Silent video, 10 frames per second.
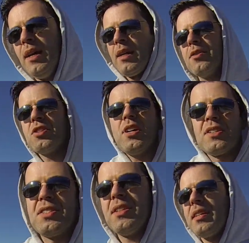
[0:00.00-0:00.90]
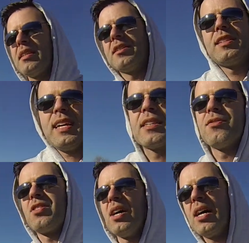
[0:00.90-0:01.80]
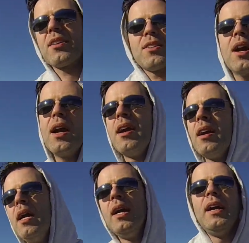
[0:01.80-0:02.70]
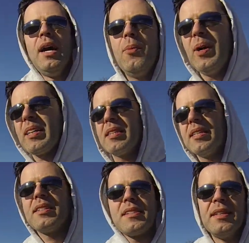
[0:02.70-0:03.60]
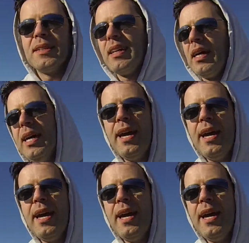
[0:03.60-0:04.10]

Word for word: Goes, talks to like the detective's daughter about this, and uh,